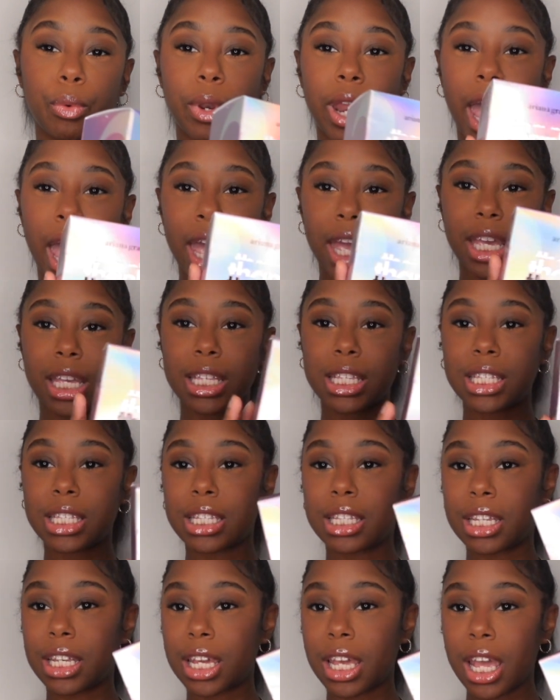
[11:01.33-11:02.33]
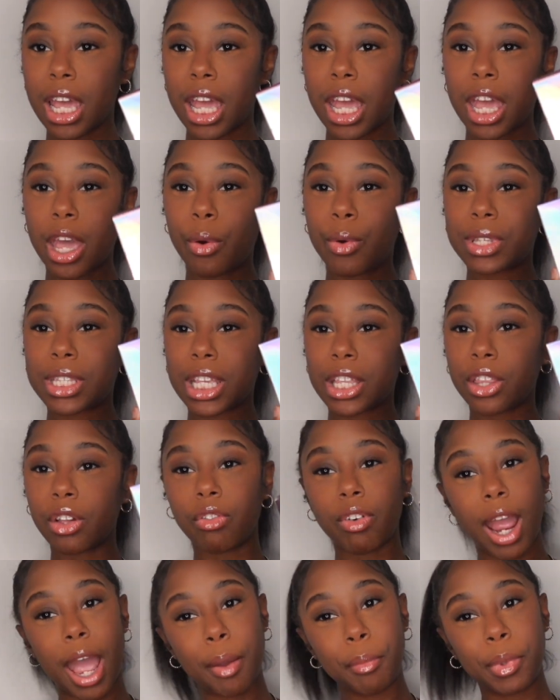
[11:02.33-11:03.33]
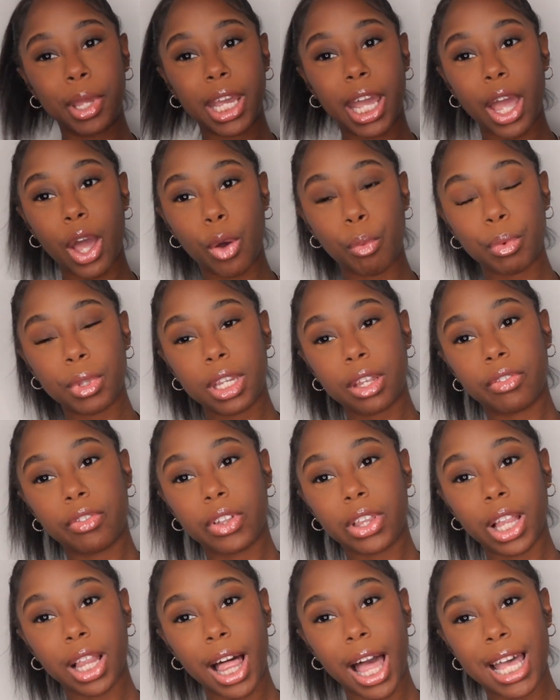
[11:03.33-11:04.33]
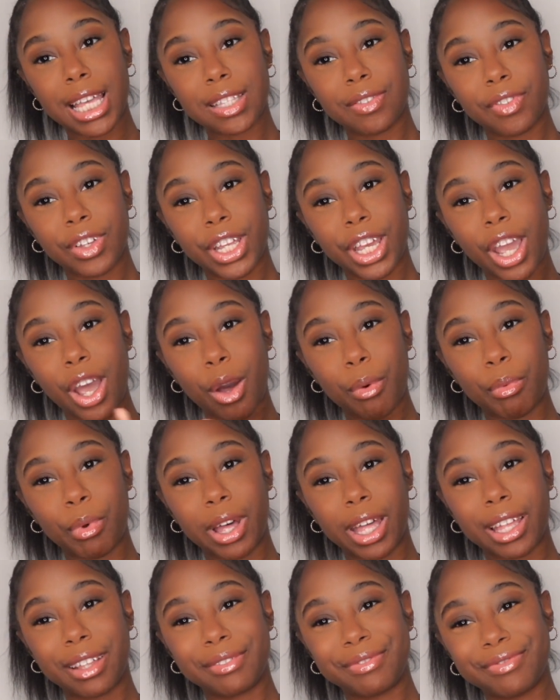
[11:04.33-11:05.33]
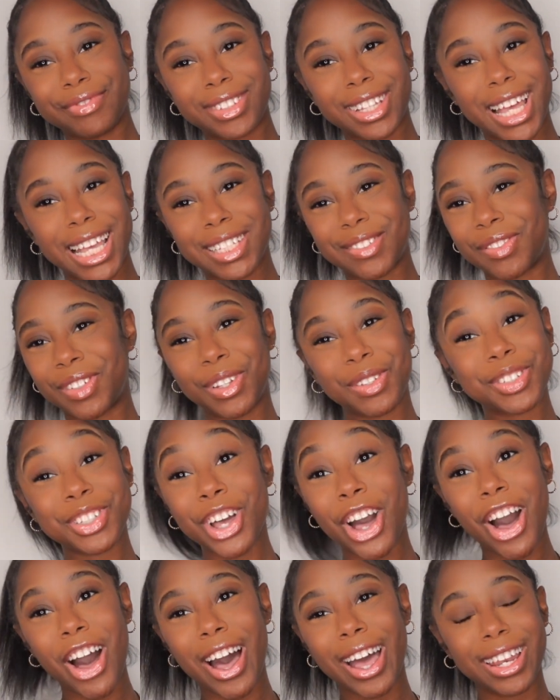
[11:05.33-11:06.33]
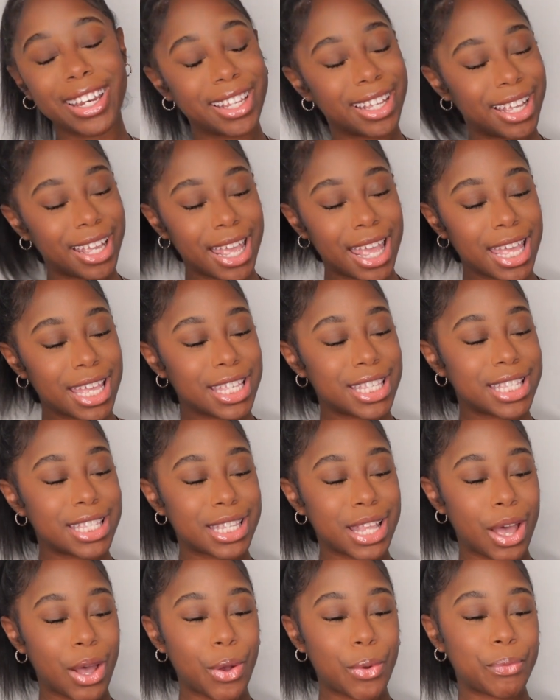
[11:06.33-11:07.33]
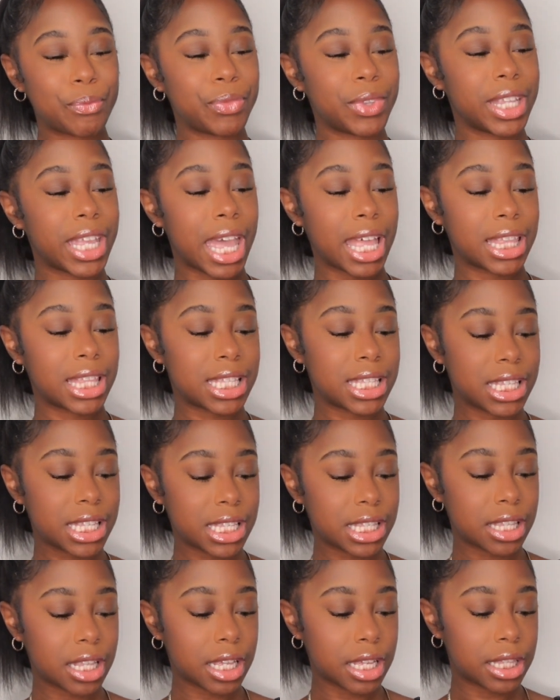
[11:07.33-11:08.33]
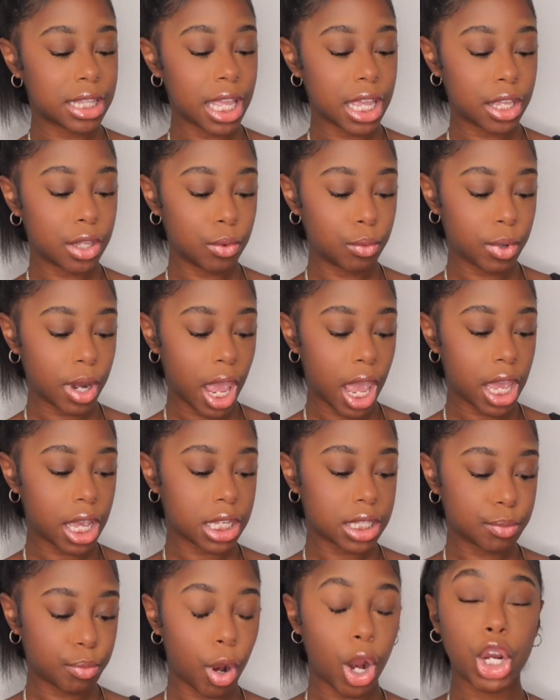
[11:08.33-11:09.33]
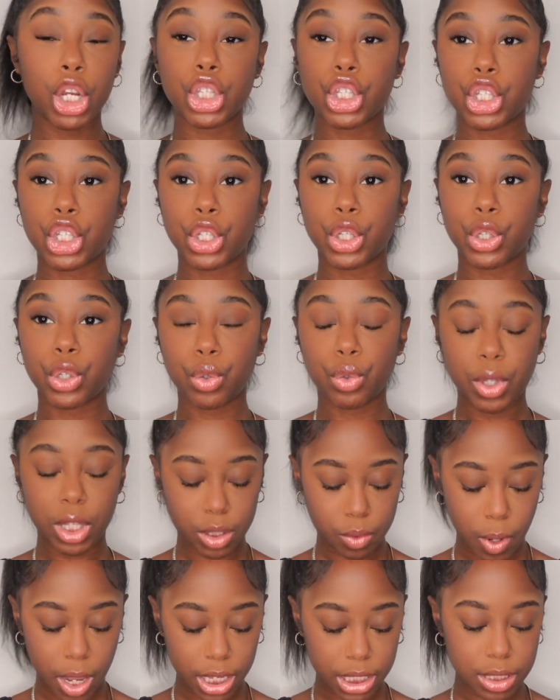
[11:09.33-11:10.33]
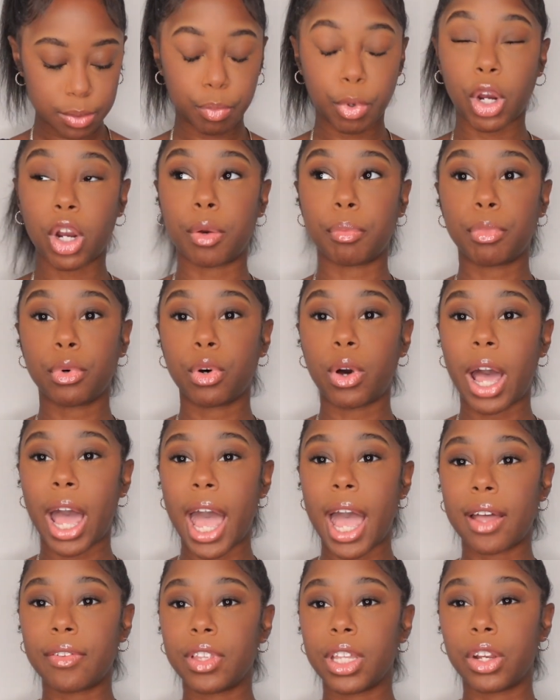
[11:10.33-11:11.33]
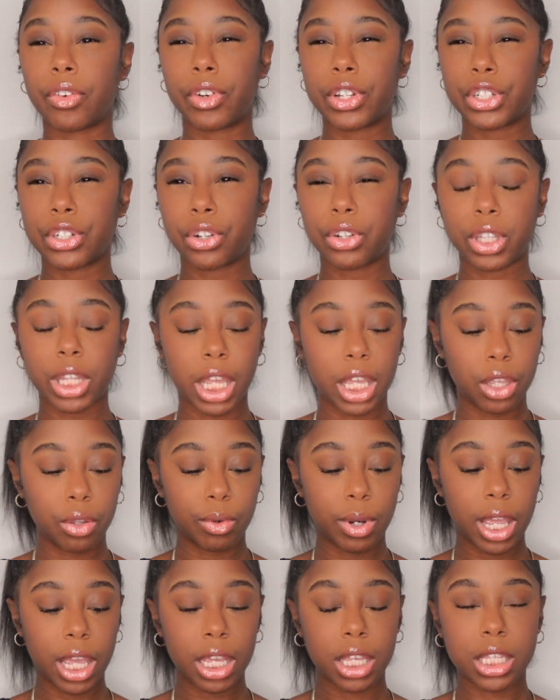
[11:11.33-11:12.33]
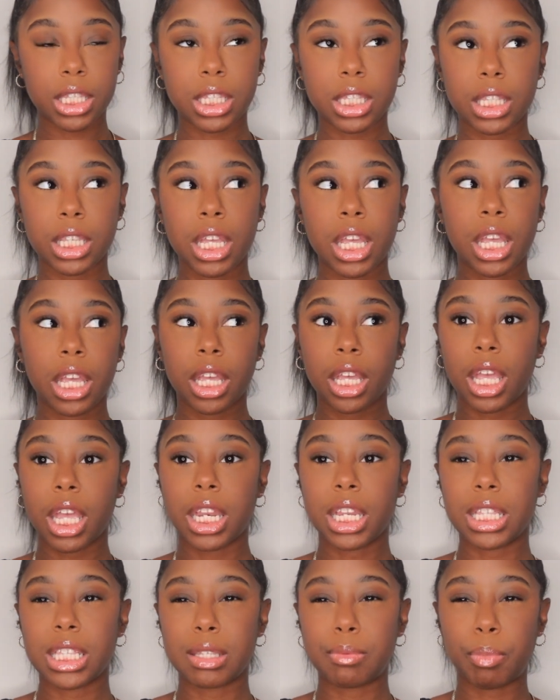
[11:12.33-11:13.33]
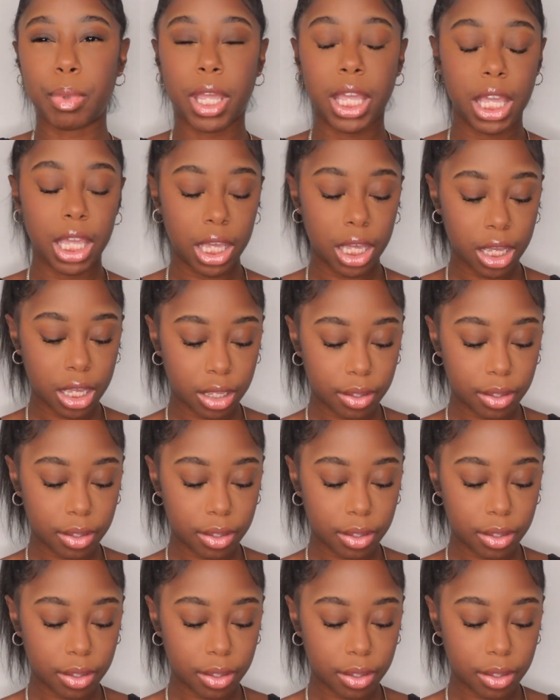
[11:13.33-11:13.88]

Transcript: Next. It was in the wrapping. I opened it for the last video, but last video is gone. So yeah, this is the Thank You Next part 2. That's why it's purple. I have the original Thank You Next and it's pink.